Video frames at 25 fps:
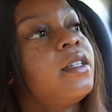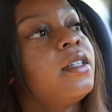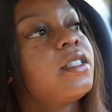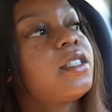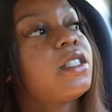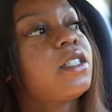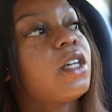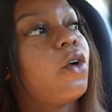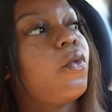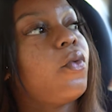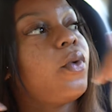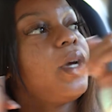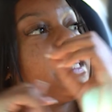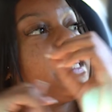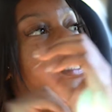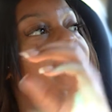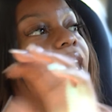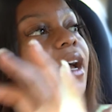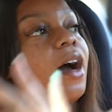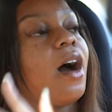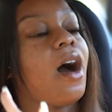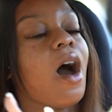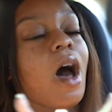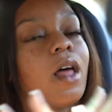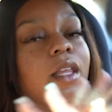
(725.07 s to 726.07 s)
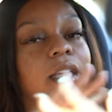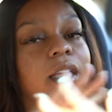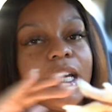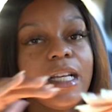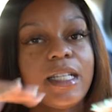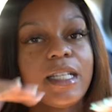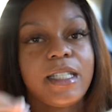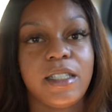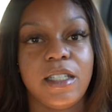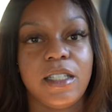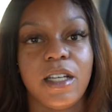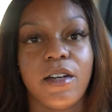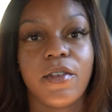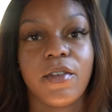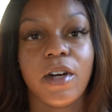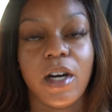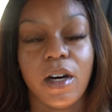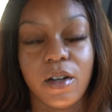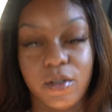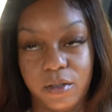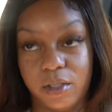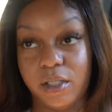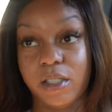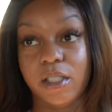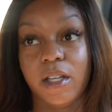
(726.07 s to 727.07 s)
So we let all of that stuff
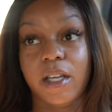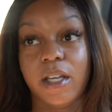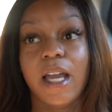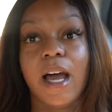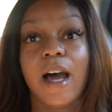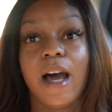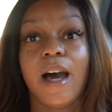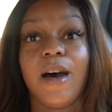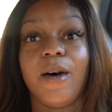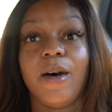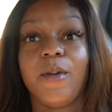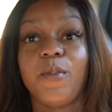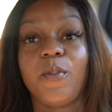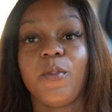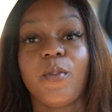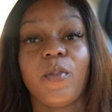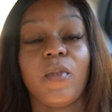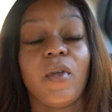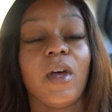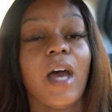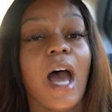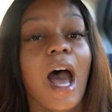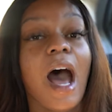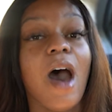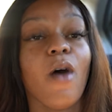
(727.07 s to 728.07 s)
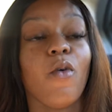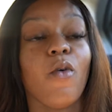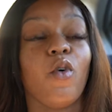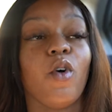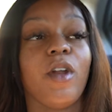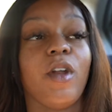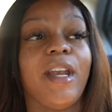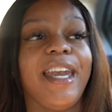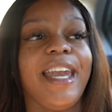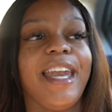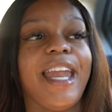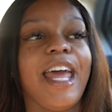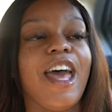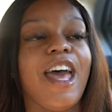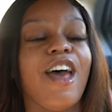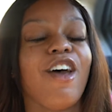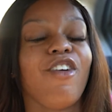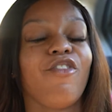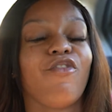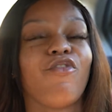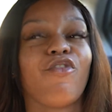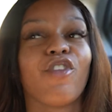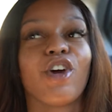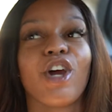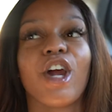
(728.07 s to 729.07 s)
go. So y'all, I will
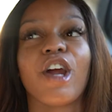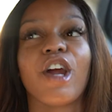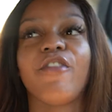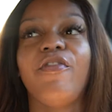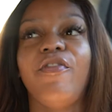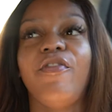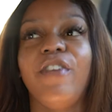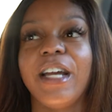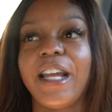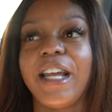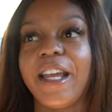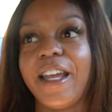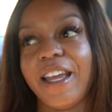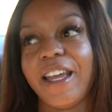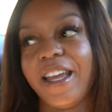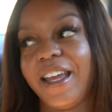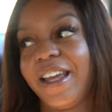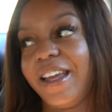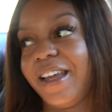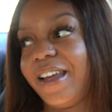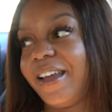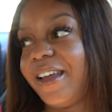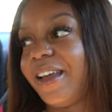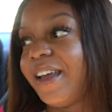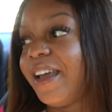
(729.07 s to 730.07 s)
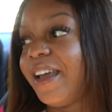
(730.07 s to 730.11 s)
never forget.